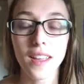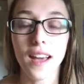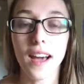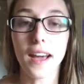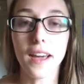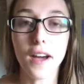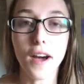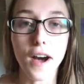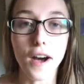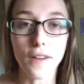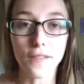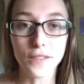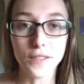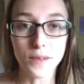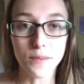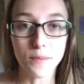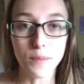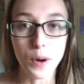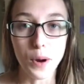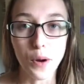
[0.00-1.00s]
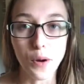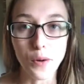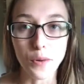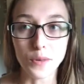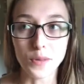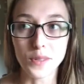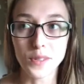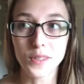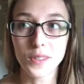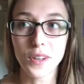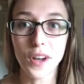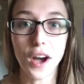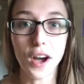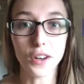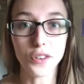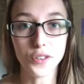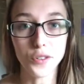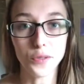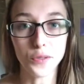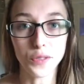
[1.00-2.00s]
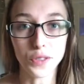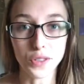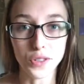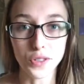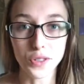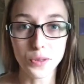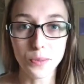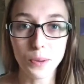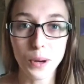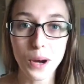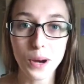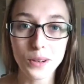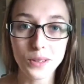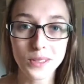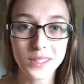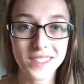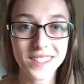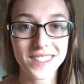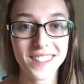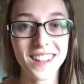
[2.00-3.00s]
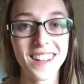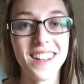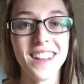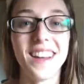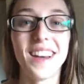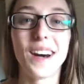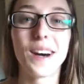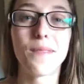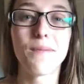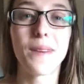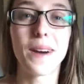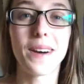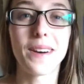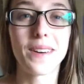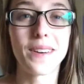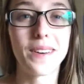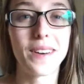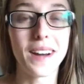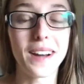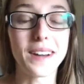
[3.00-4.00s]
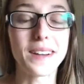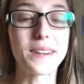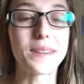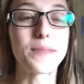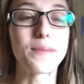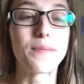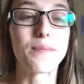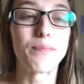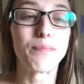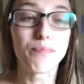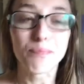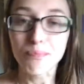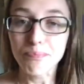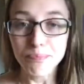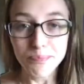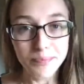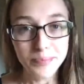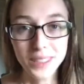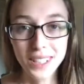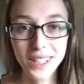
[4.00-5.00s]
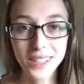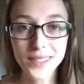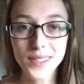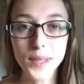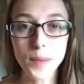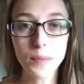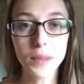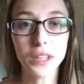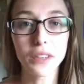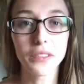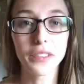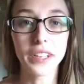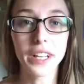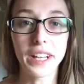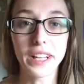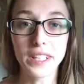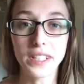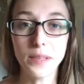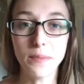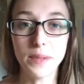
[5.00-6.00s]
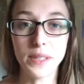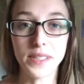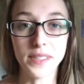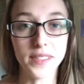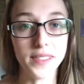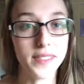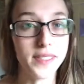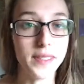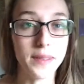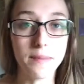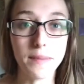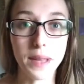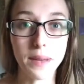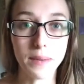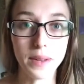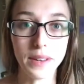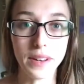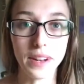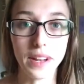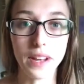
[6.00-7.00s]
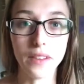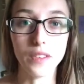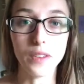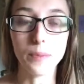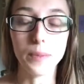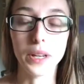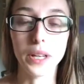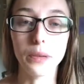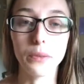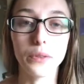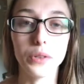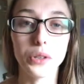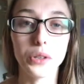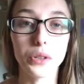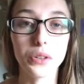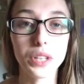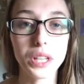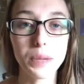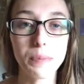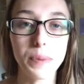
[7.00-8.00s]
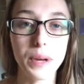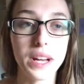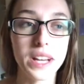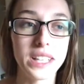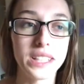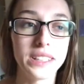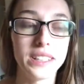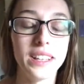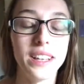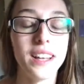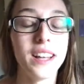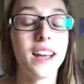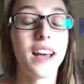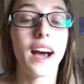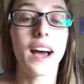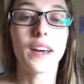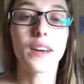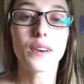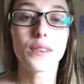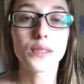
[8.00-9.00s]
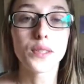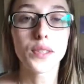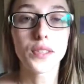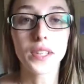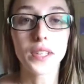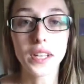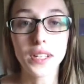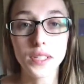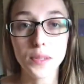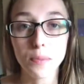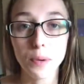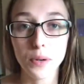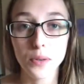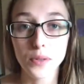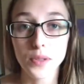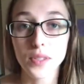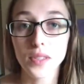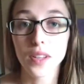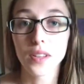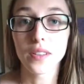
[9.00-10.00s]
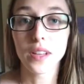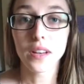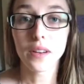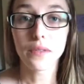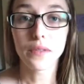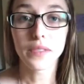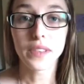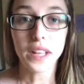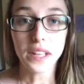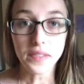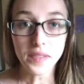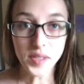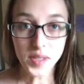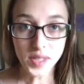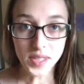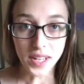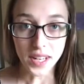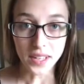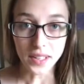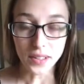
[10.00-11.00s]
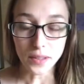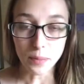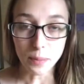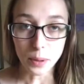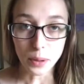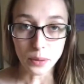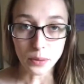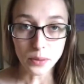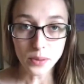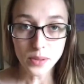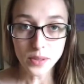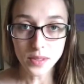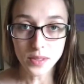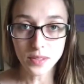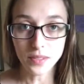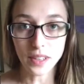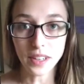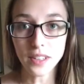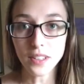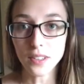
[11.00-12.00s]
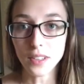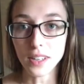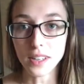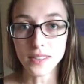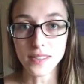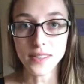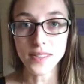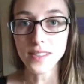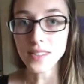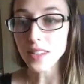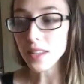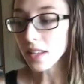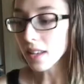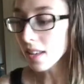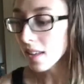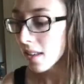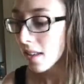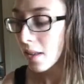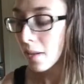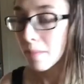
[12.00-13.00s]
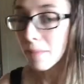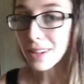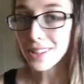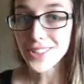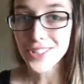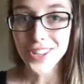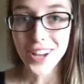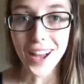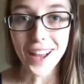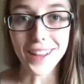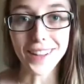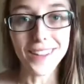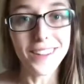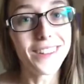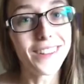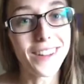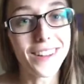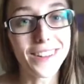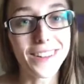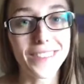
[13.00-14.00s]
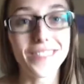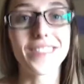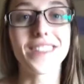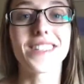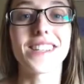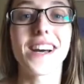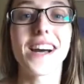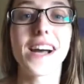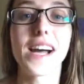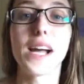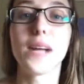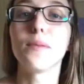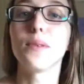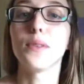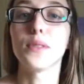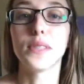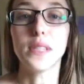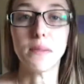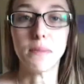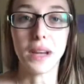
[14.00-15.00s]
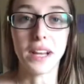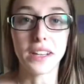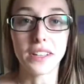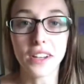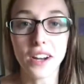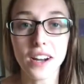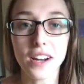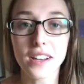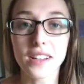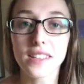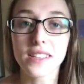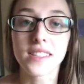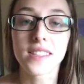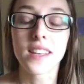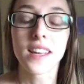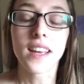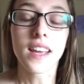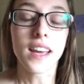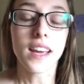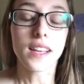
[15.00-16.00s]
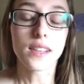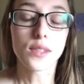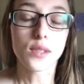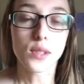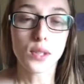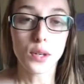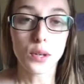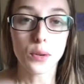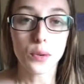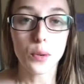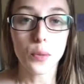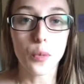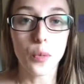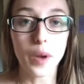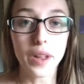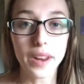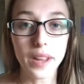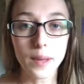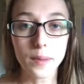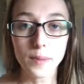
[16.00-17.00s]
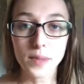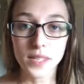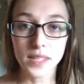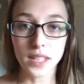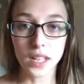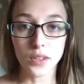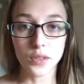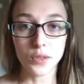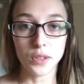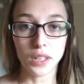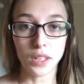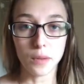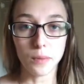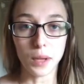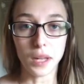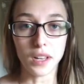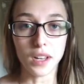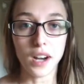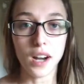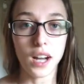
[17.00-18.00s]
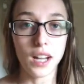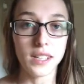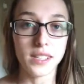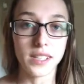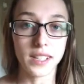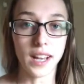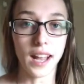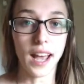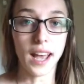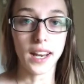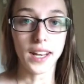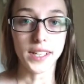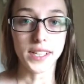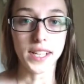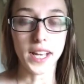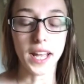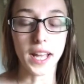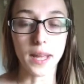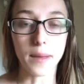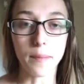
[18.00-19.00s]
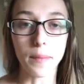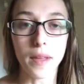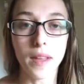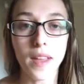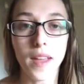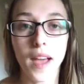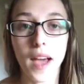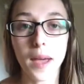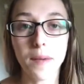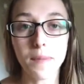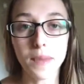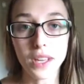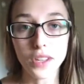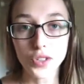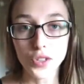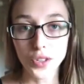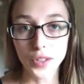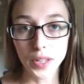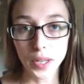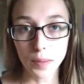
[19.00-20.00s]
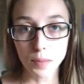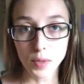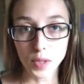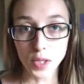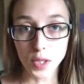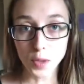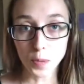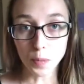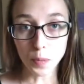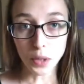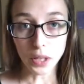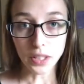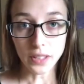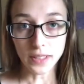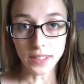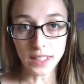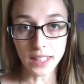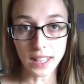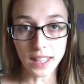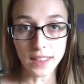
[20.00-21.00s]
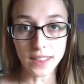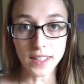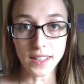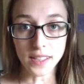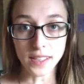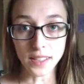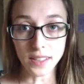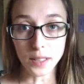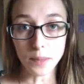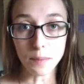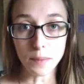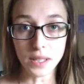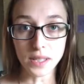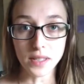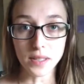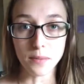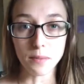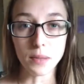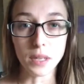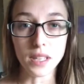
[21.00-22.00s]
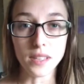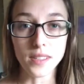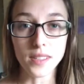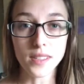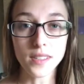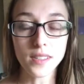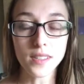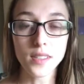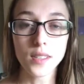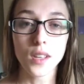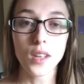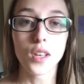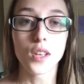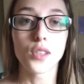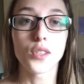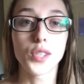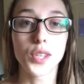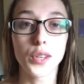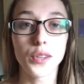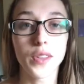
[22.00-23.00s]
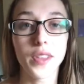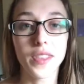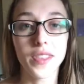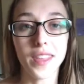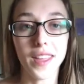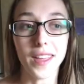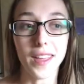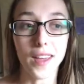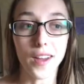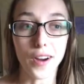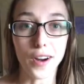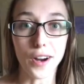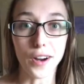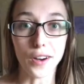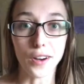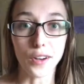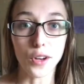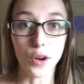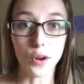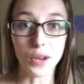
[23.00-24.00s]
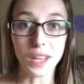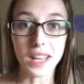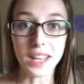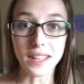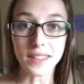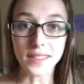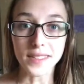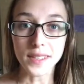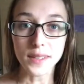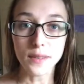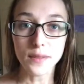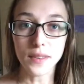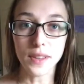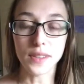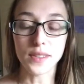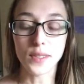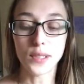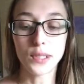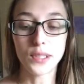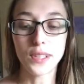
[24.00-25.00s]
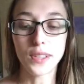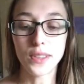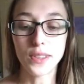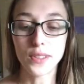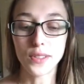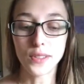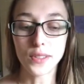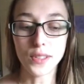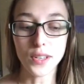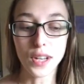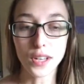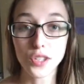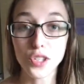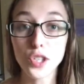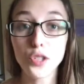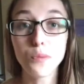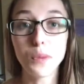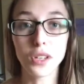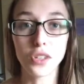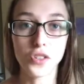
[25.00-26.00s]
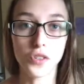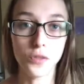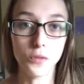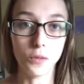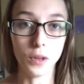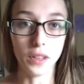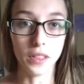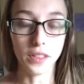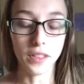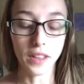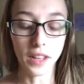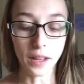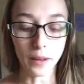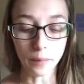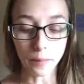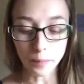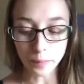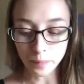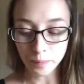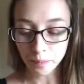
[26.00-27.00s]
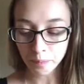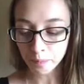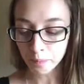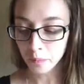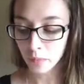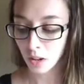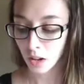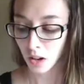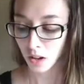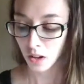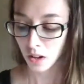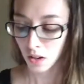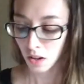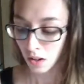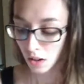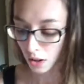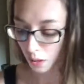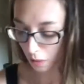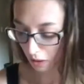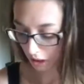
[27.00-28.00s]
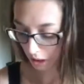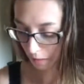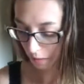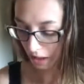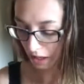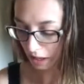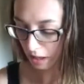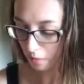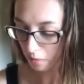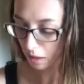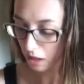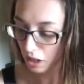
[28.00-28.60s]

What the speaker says: I often post controversial posts about something relating to business that maybe not everybody will agree upon. I also like to post a lot of lifestyle posts, right? You guys see my child all of the time, you see my dogs. And so when I'm scheduling out my content ahead of time, I make sure that I'm sprinkling in these little bits and pieces so that they are cohesive and so that there's not too much of one thing. You wanna come back up?